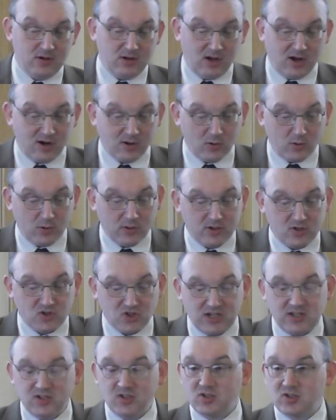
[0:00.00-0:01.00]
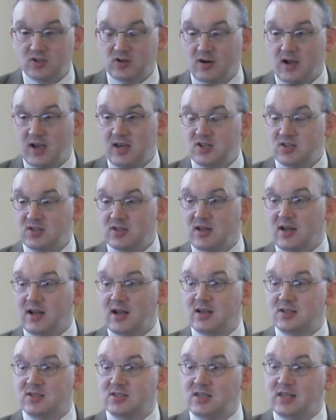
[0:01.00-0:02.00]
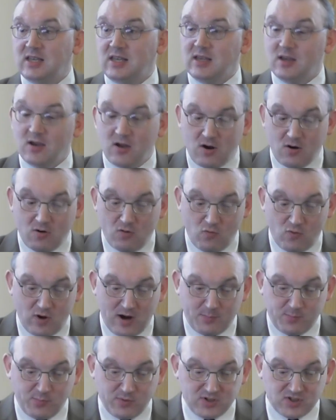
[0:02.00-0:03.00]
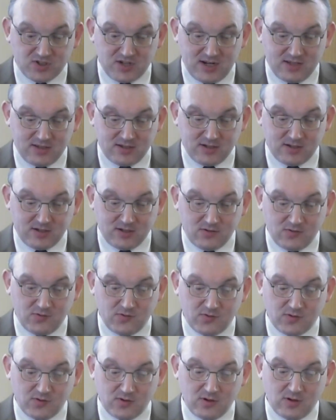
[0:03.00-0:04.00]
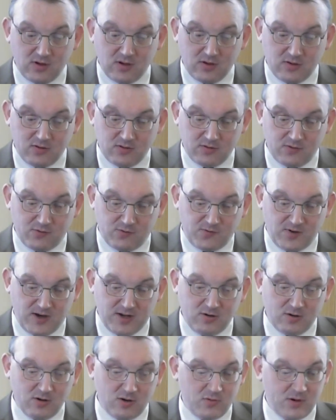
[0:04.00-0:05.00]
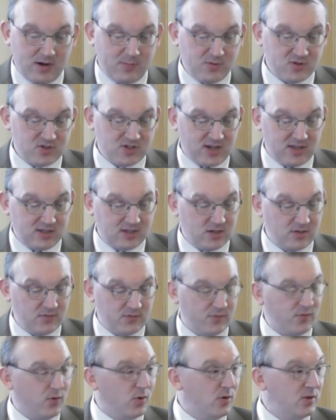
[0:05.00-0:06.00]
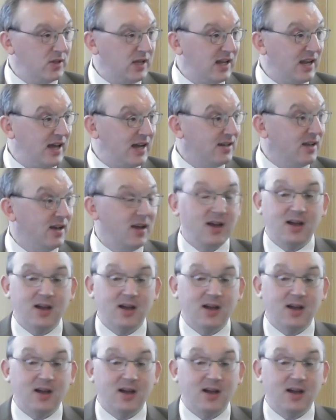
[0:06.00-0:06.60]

our Lord Jesus Christ, as the representative, the federal representative of all the elect.